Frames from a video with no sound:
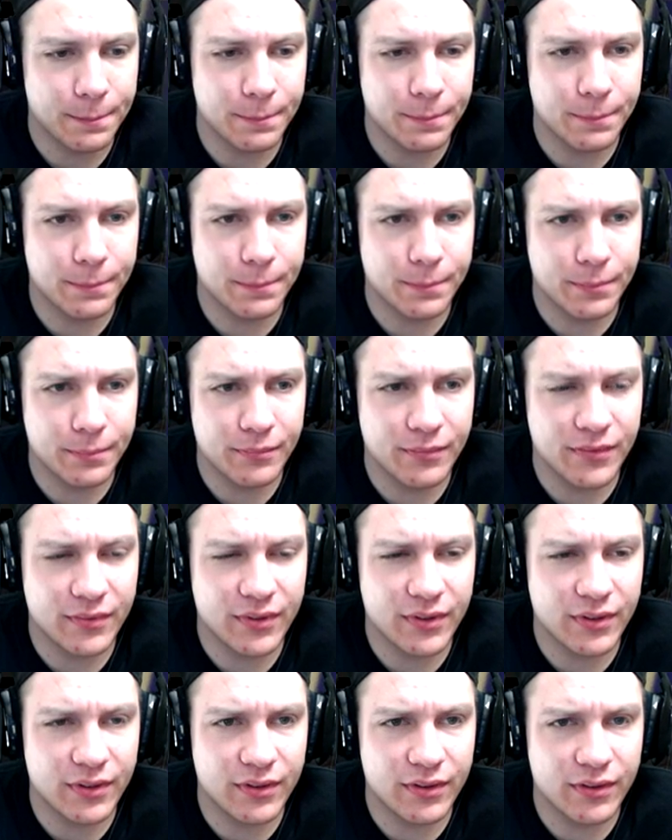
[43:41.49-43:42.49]

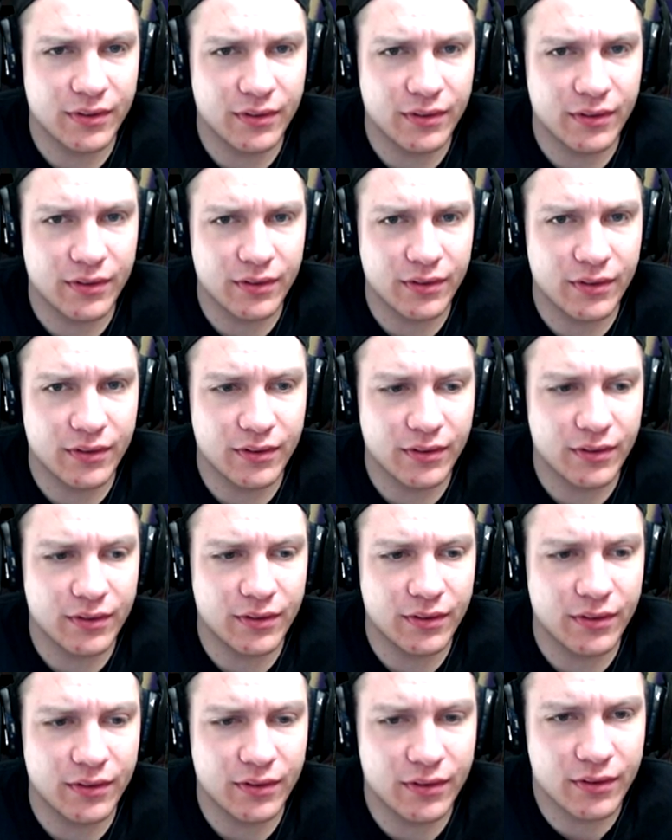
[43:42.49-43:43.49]

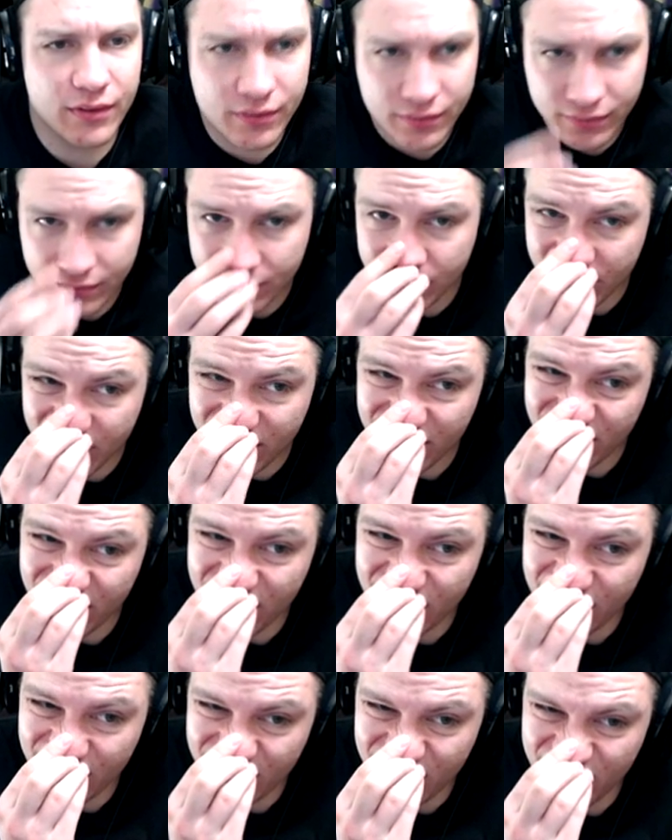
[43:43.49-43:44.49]

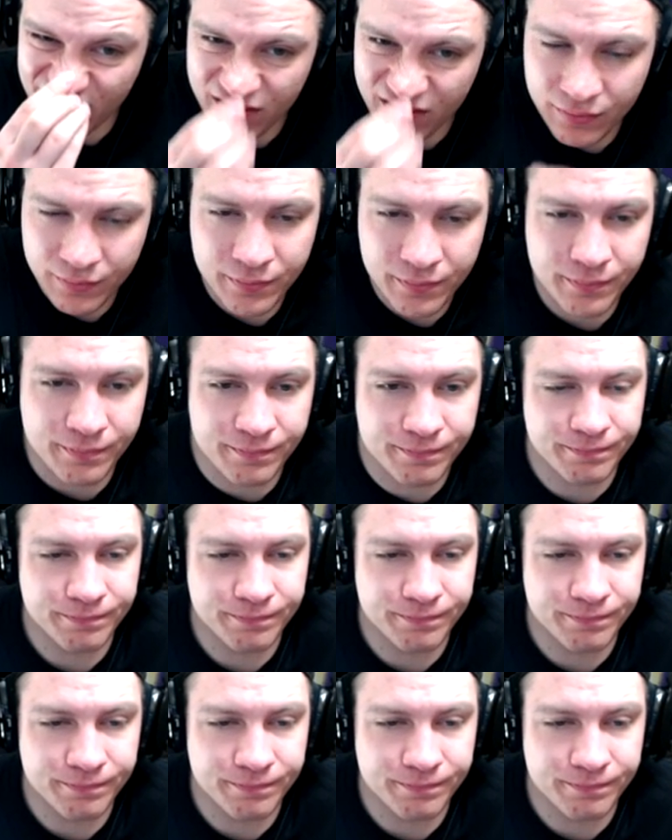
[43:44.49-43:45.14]
Nothing is said.